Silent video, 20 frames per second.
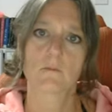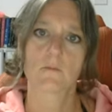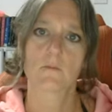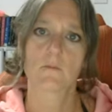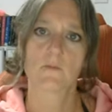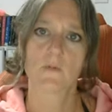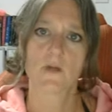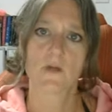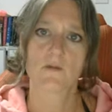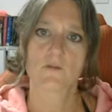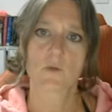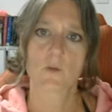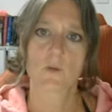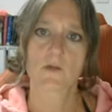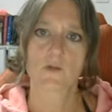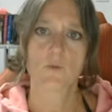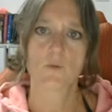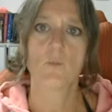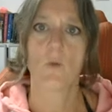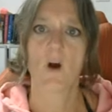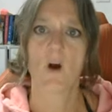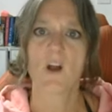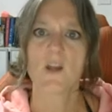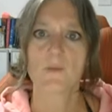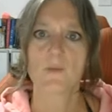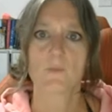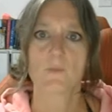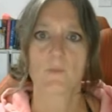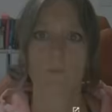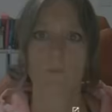you have to question
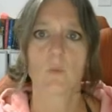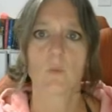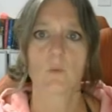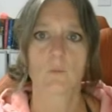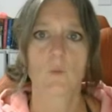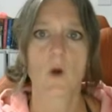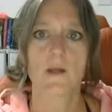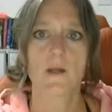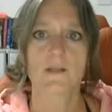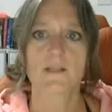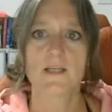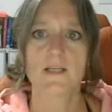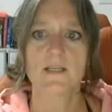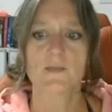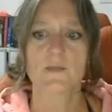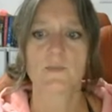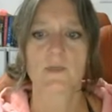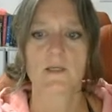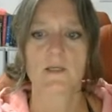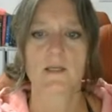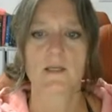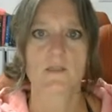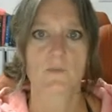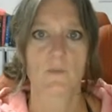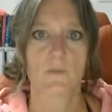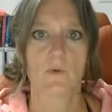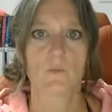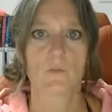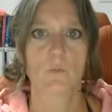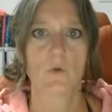why indeed a
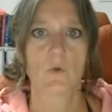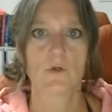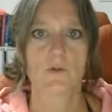policeman